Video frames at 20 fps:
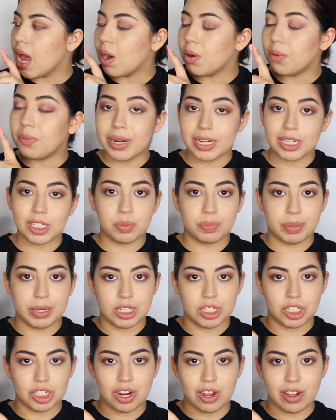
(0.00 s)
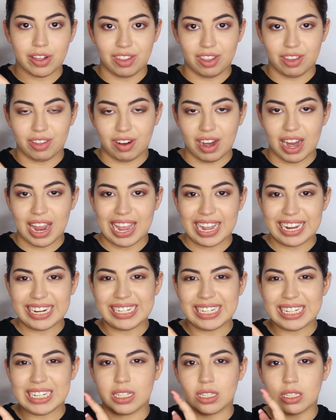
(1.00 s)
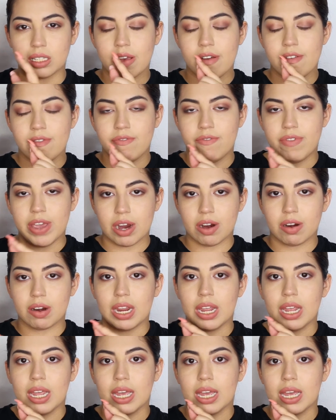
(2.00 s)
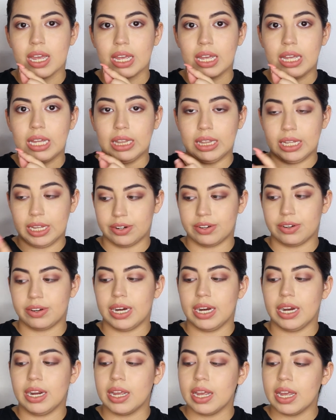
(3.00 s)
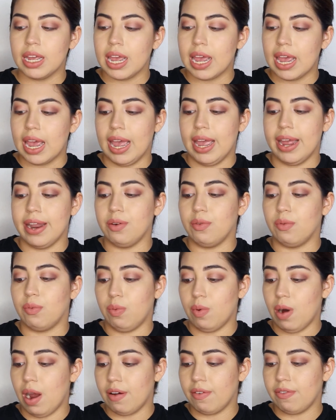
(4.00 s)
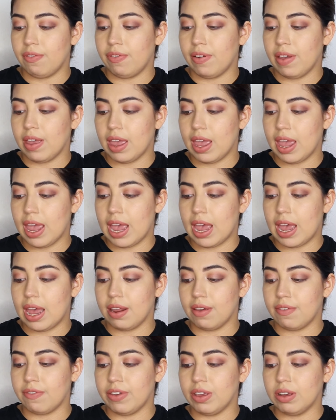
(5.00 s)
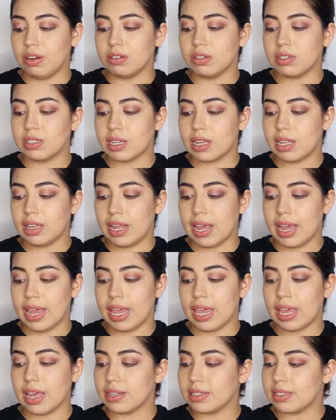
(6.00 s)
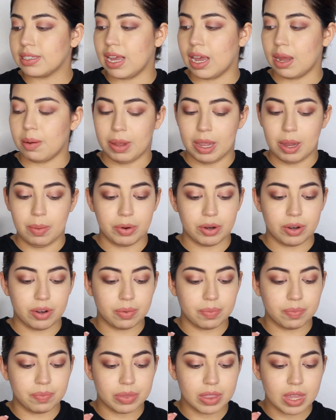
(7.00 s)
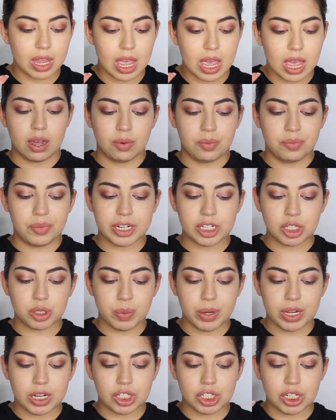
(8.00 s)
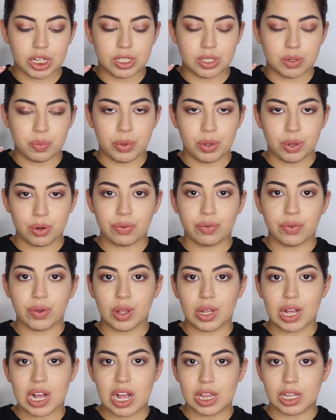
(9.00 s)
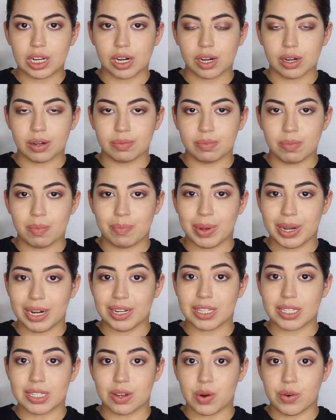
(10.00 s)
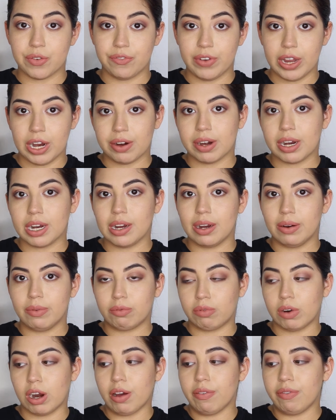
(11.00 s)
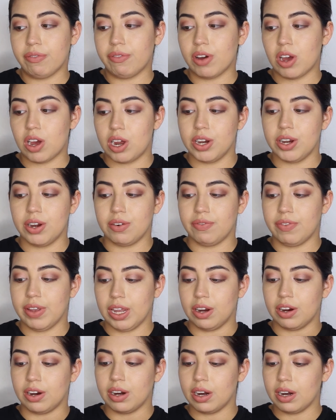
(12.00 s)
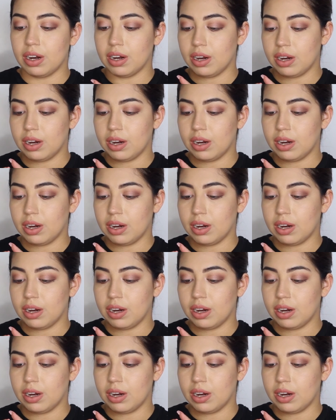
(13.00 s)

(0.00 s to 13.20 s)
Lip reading: Rich Bitch, on the other hand, is very glittery and rough, and it feels like sandpaper. Rich Bitch is a beautiful color, but it's very rough on your finger,